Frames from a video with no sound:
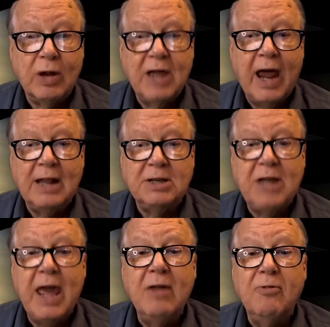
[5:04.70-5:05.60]
rings. And it's
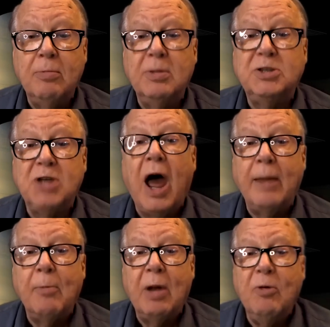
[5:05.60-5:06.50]
taken from the
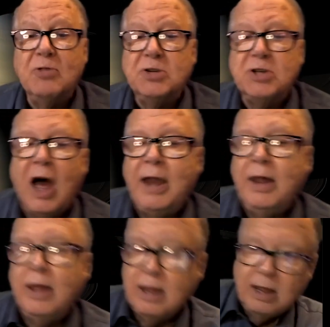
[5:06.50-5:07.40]
side. I'm going to move aside.